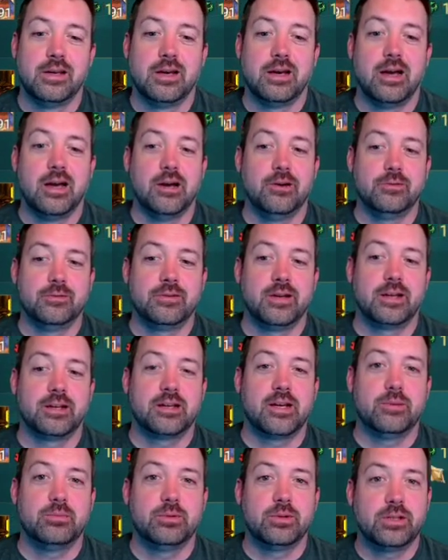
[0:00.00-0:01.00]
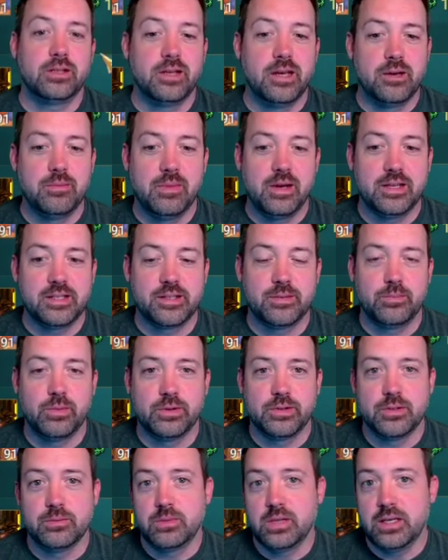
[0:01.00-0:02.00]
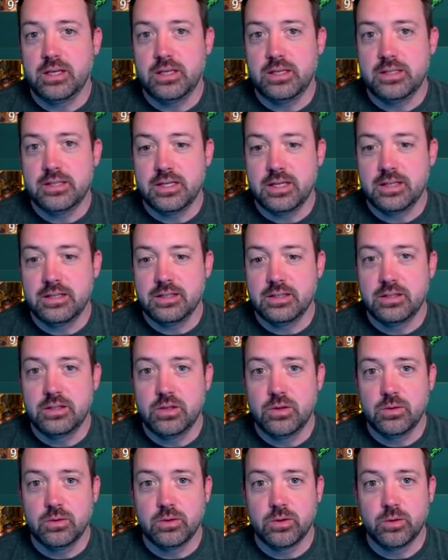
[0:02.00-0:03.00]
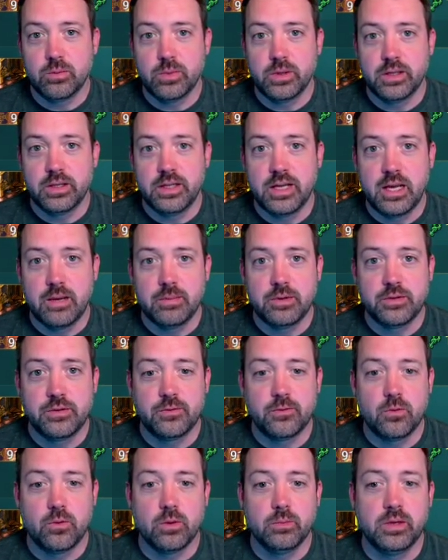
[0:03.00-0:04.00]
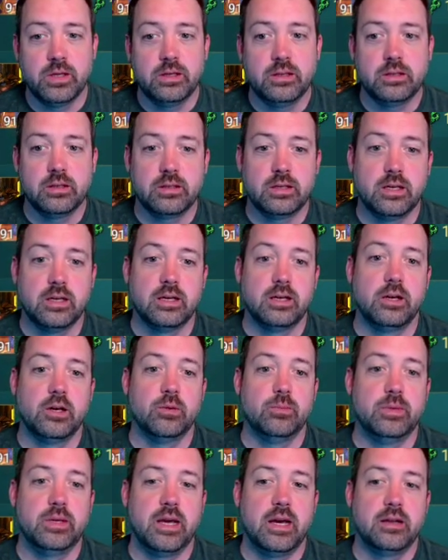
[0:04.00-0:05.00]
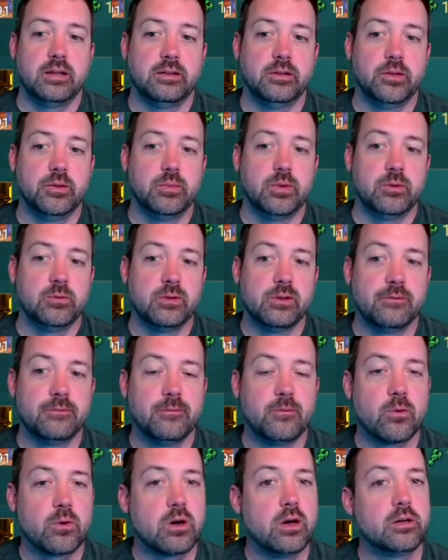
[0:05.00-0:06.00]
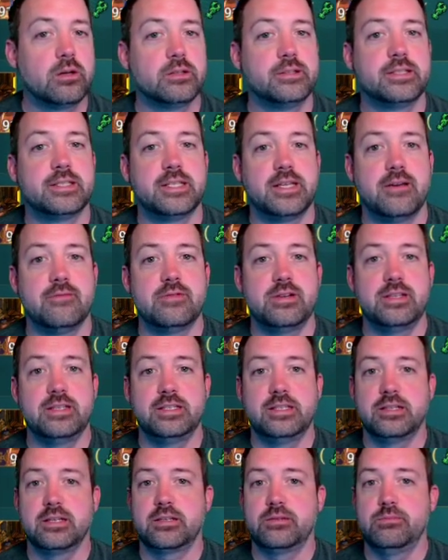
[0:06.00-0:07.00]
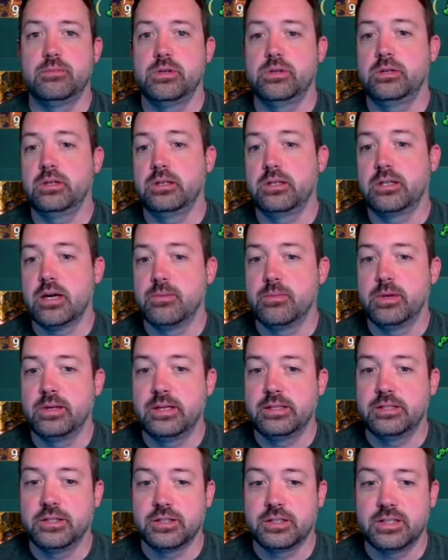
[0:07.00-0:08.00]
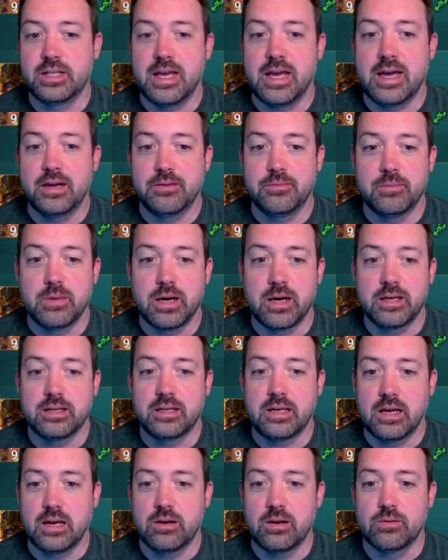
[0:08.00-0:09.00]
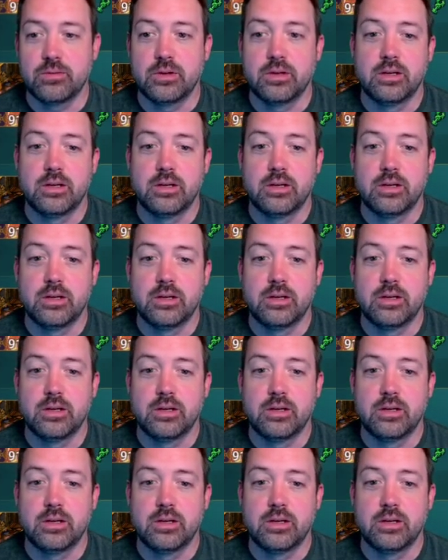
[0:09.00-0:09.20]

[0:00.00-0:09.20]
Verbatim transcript: Uh, we've got a couple of clan mates to put some keys in to do a little bit of damage for me, uh, help me out a little bit. We got 476 million coming just out of my account.